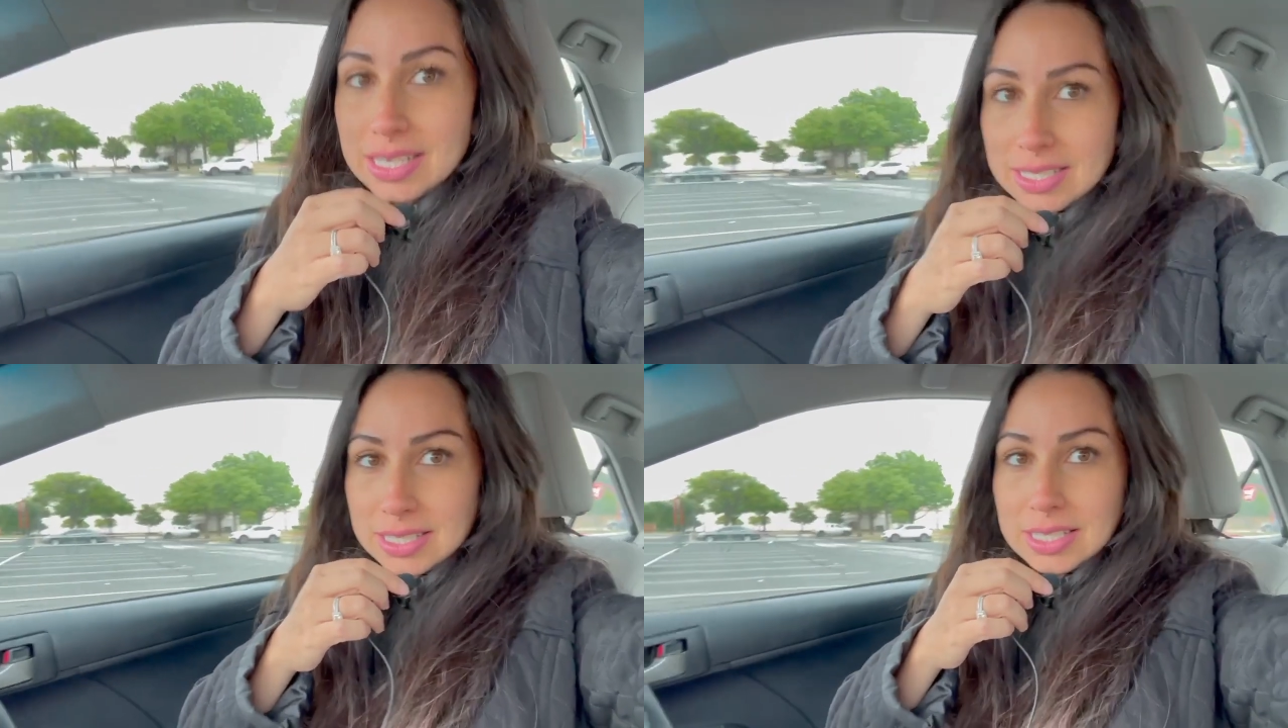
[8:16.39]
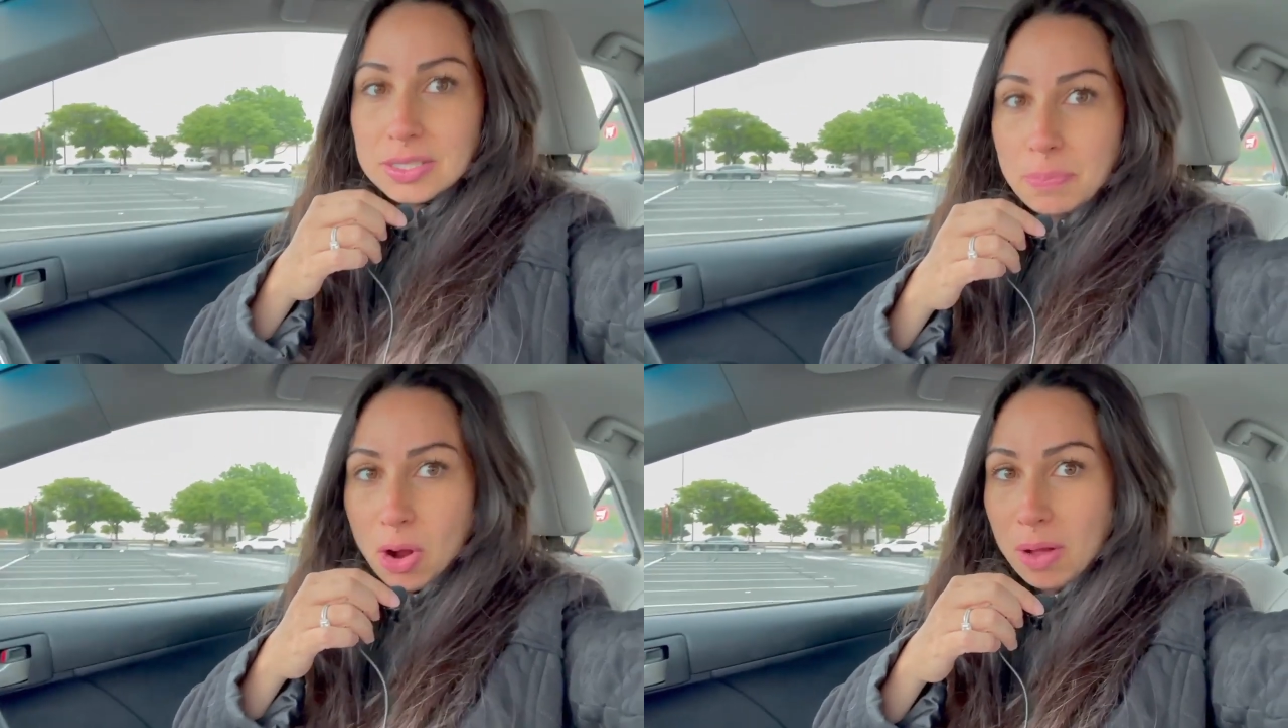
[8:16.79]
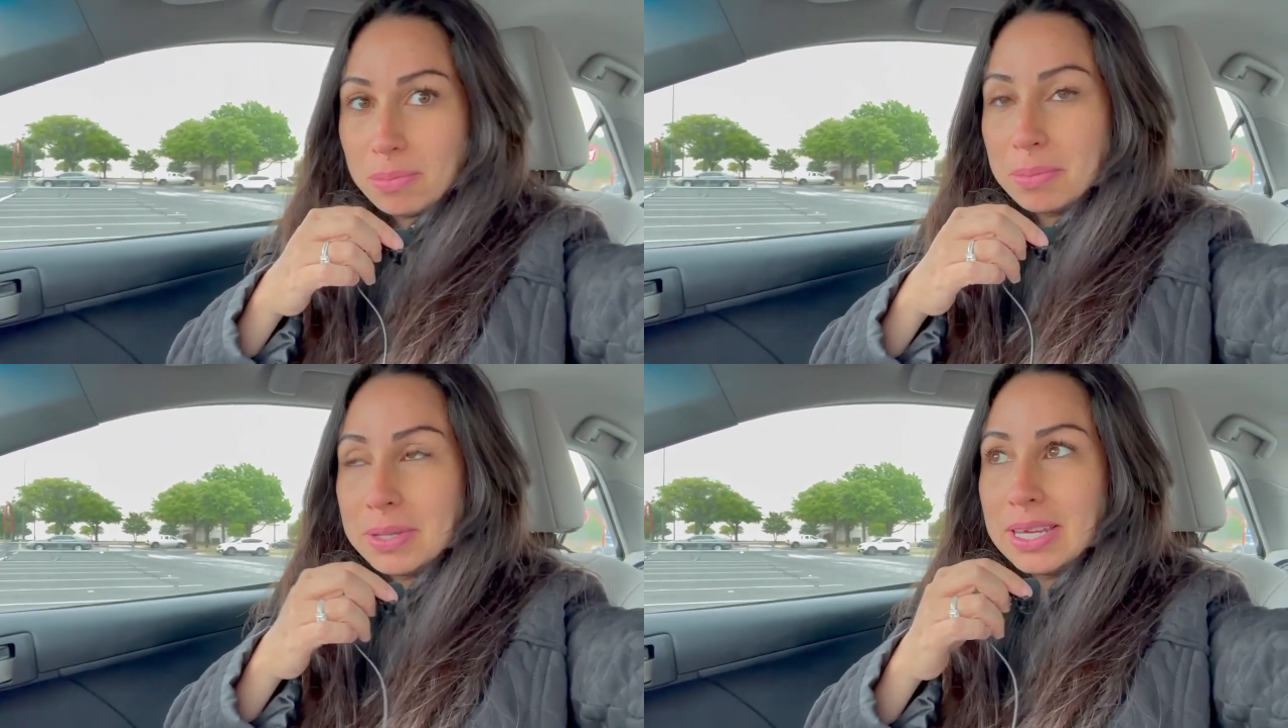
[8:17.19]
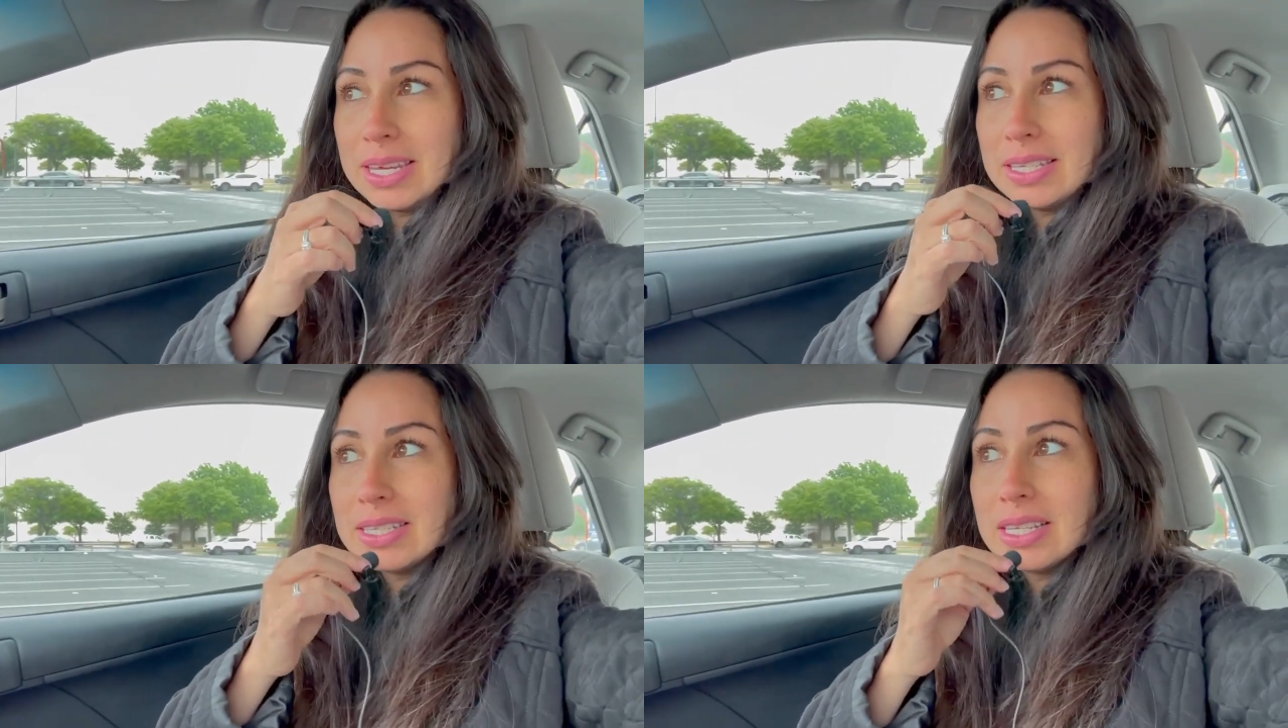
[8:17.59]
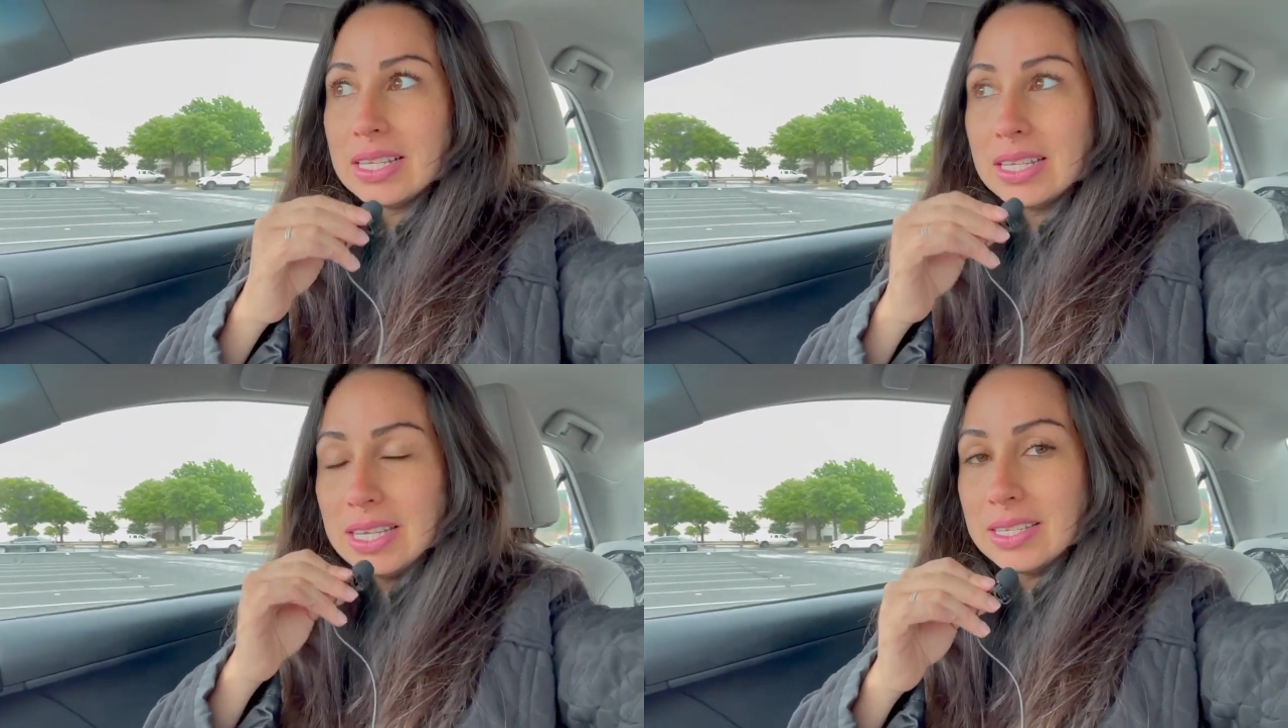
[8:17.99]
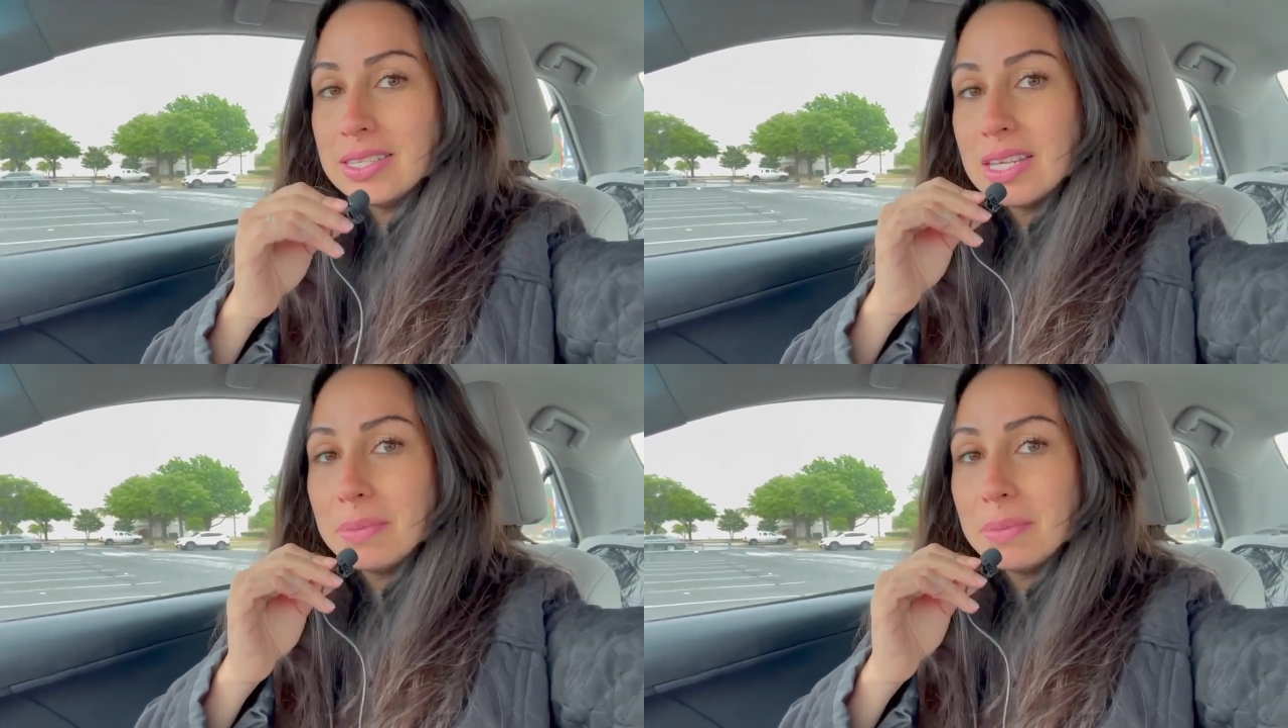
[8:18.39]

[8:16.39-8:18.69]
this is probably the least